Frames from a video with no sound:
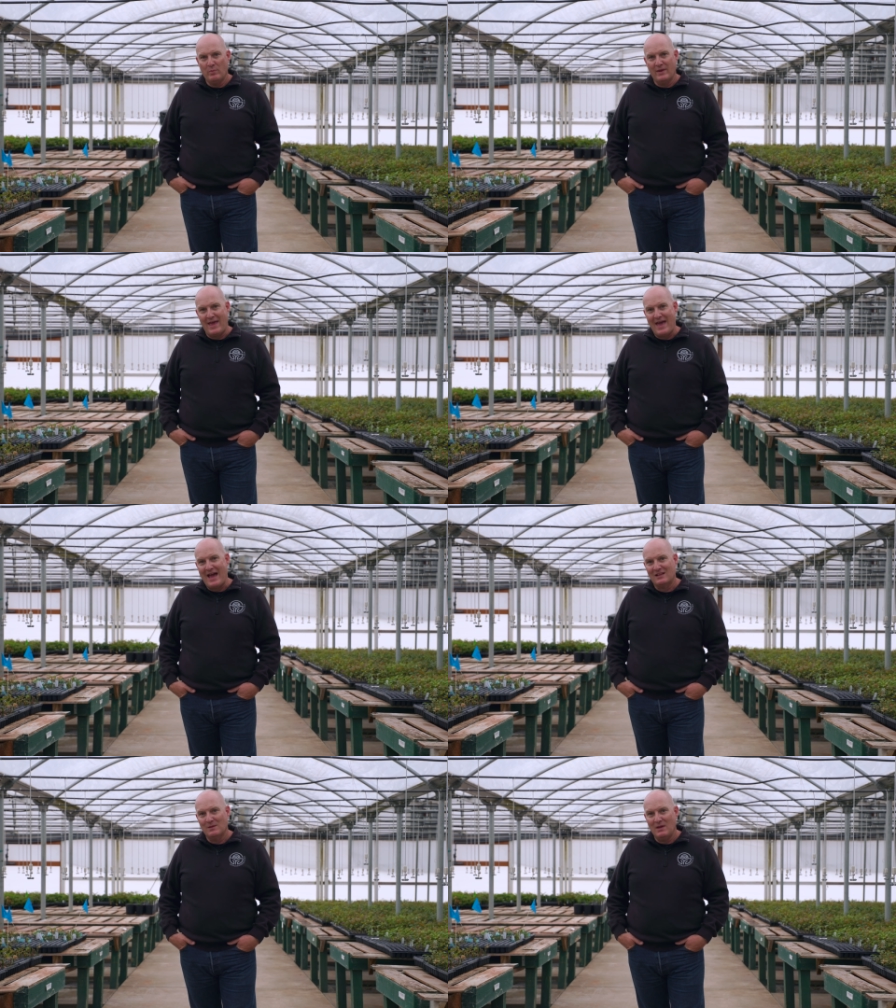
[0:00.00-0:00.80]
been
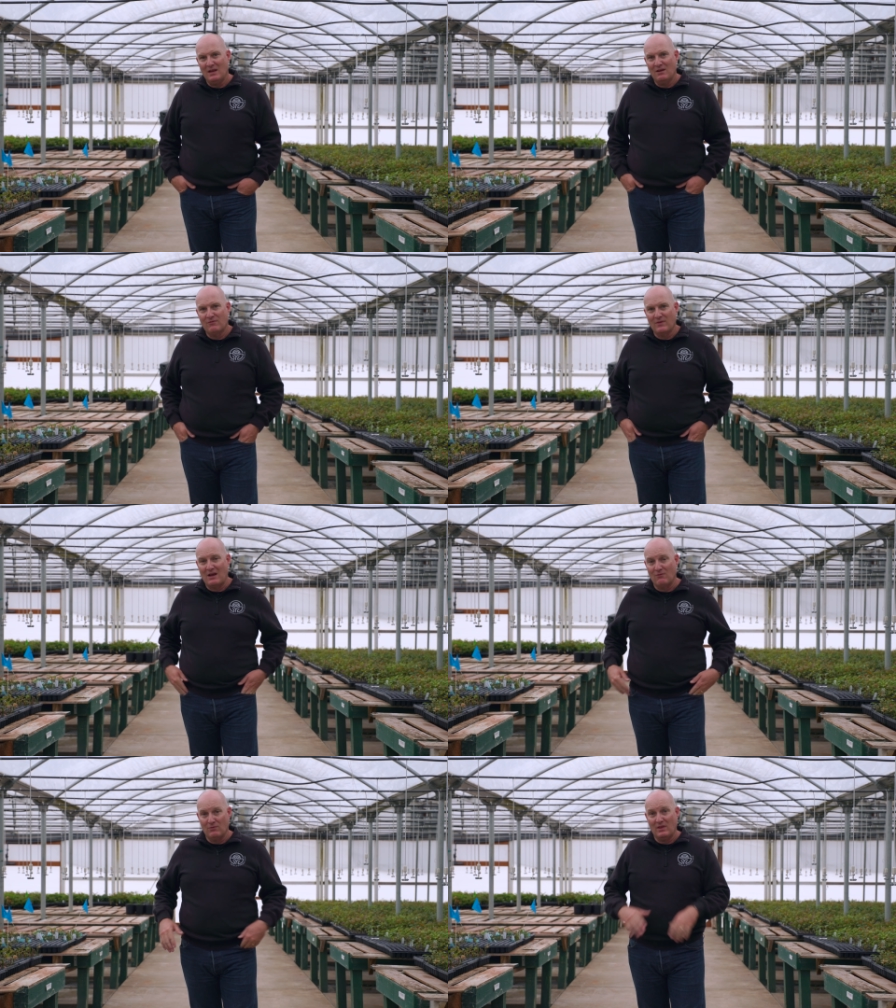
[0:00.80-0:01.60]
acclimated for
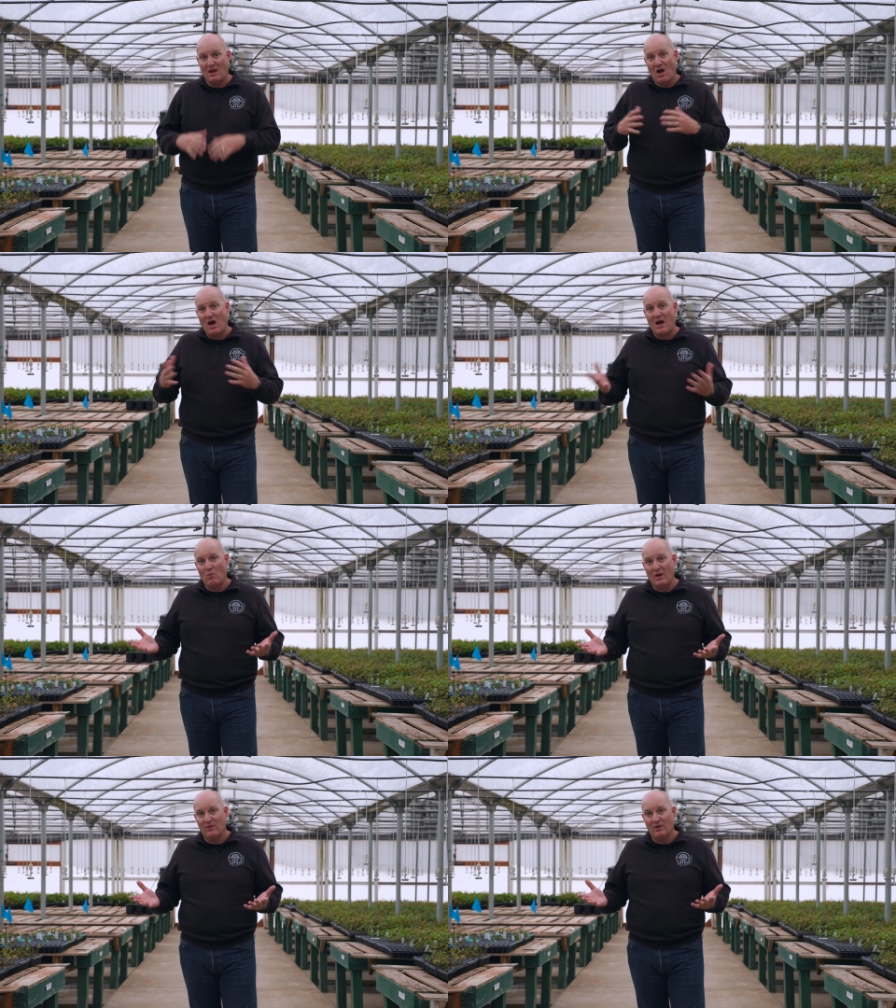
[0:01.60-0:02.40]
that really hot
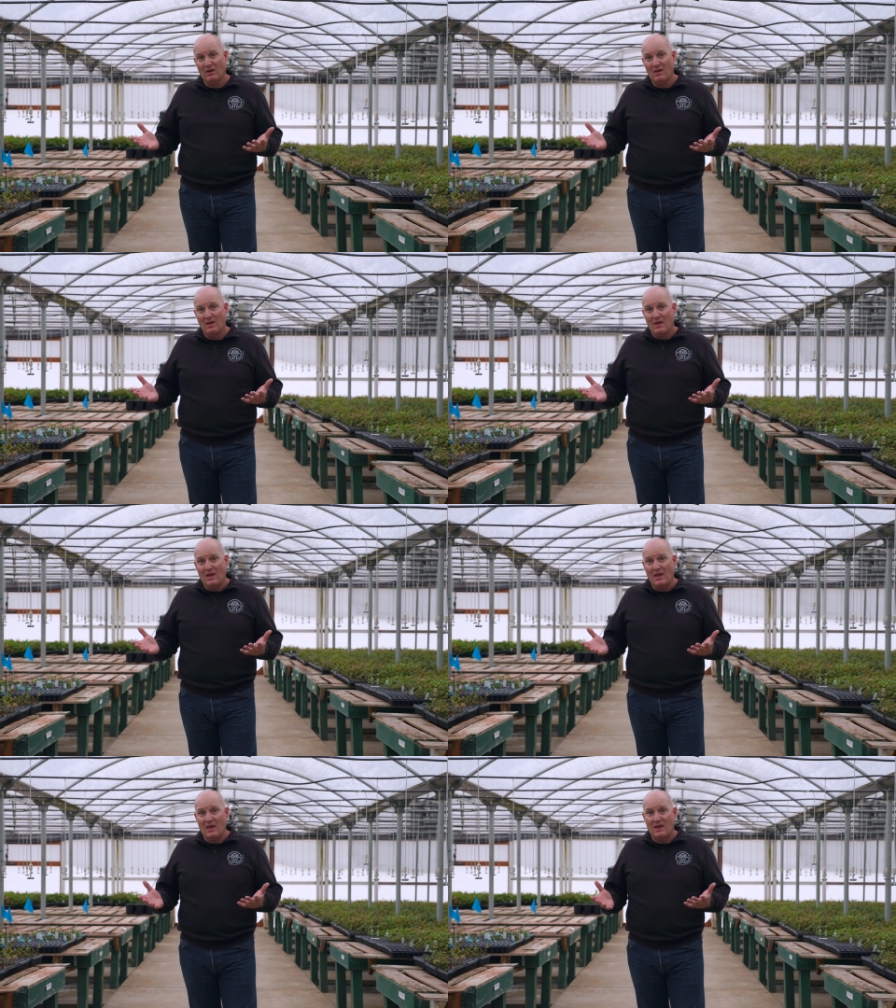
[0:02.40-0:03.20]
weather
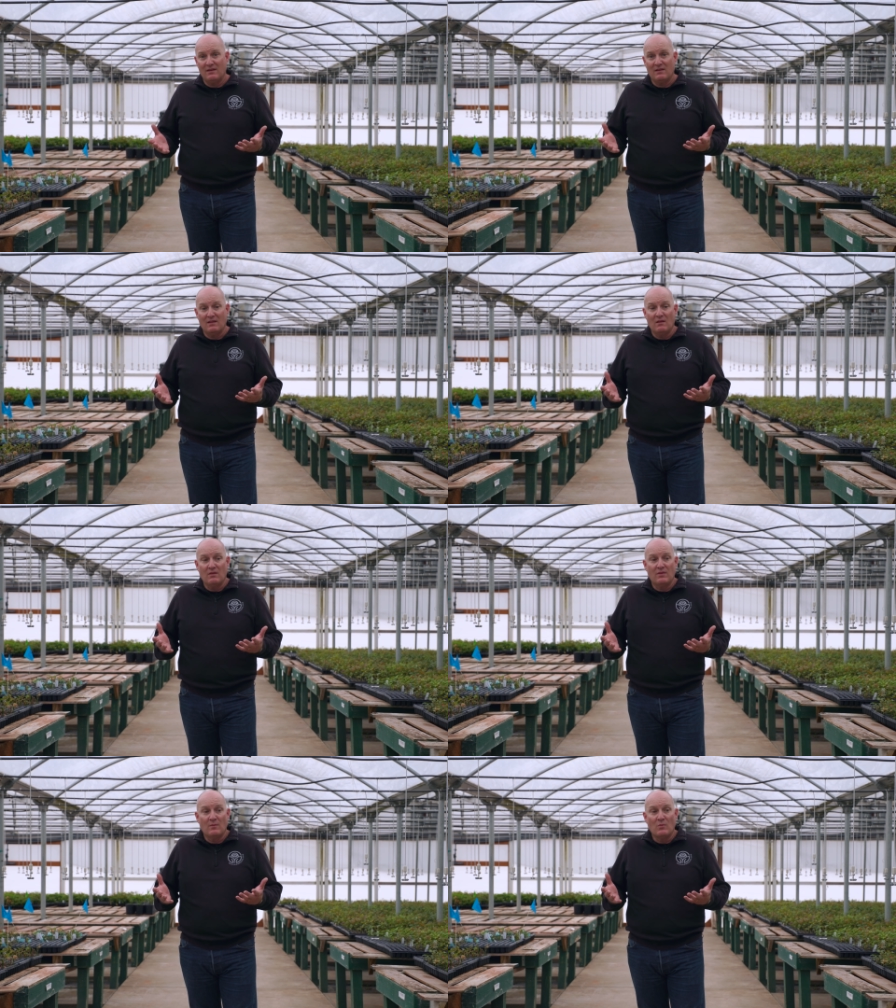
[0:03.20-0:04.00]
and
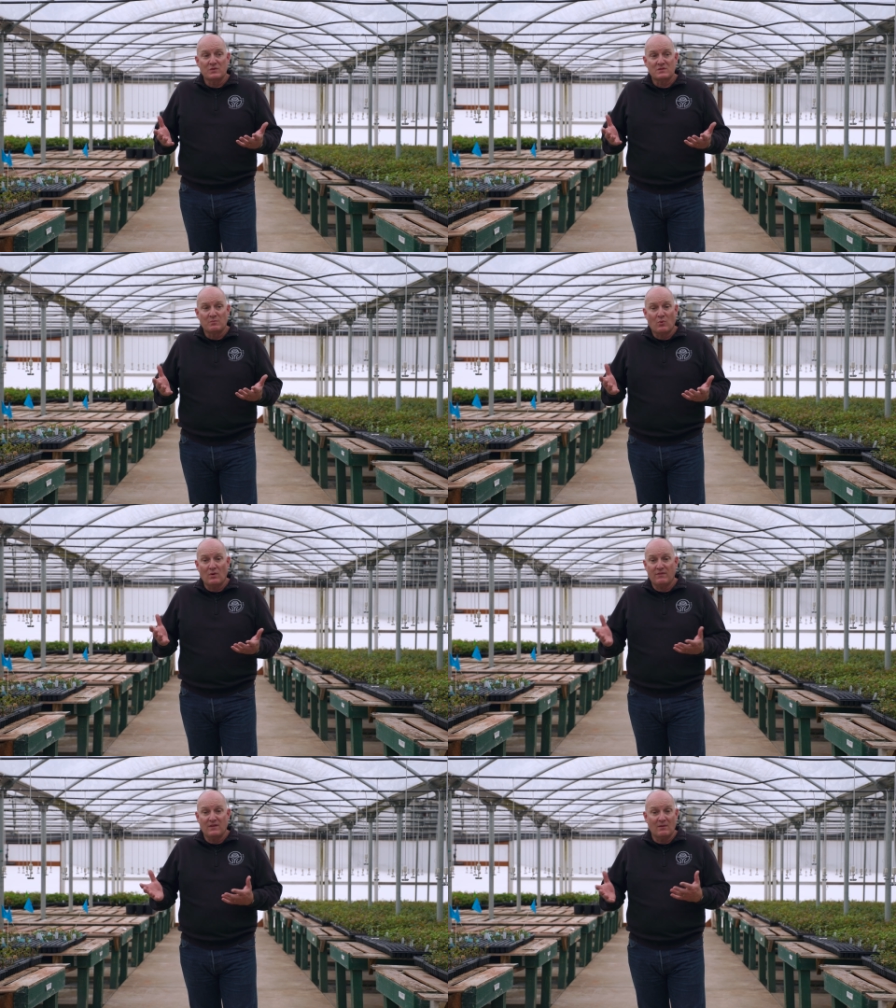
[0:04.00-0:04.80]
the most
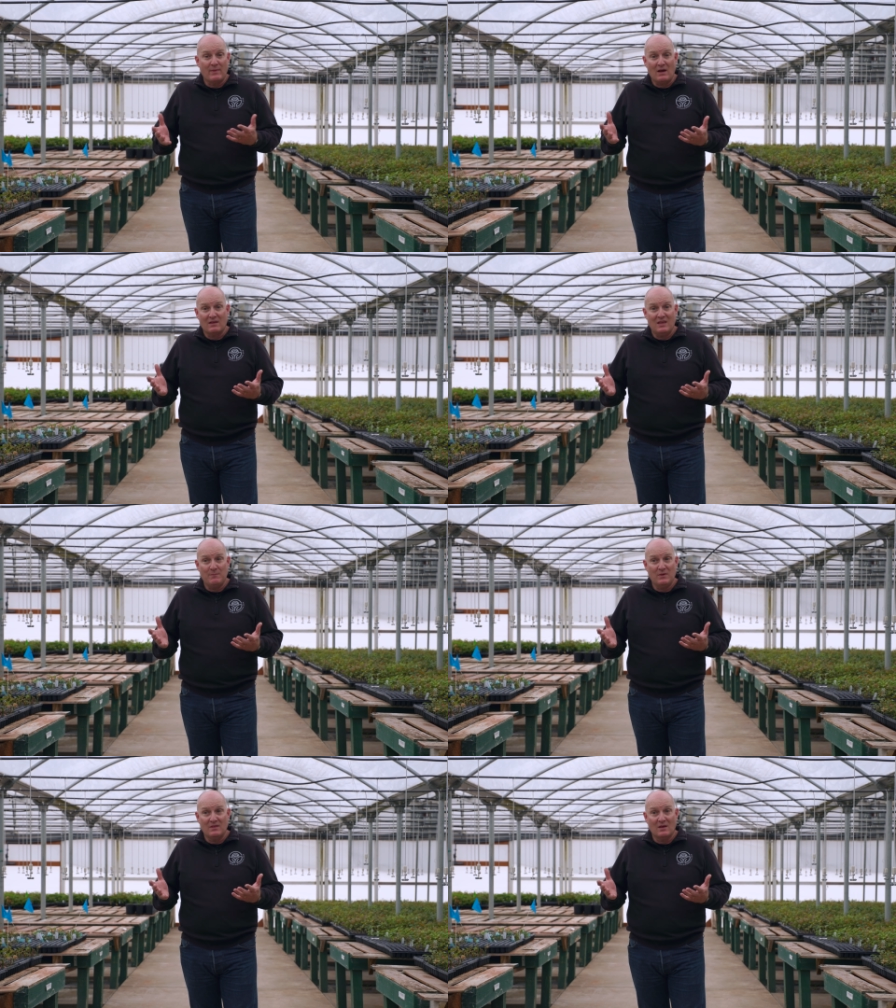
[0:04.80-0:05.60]
important thing about keeping